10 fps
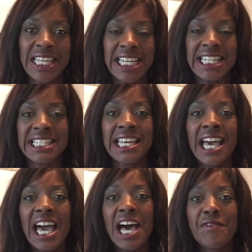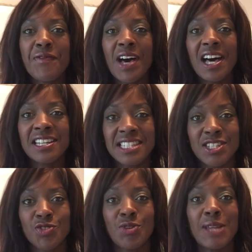it. And for us
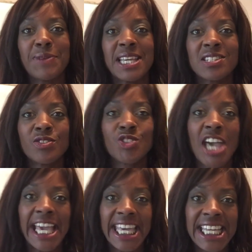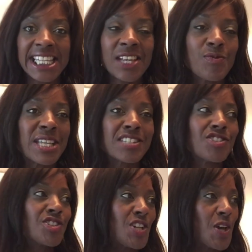it's great because on check-in we can
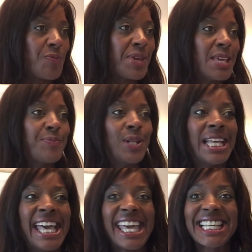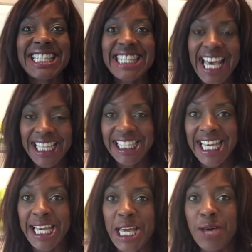show people exactly
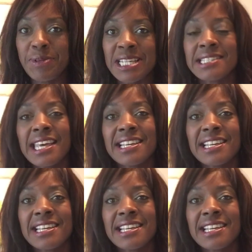their cupboards,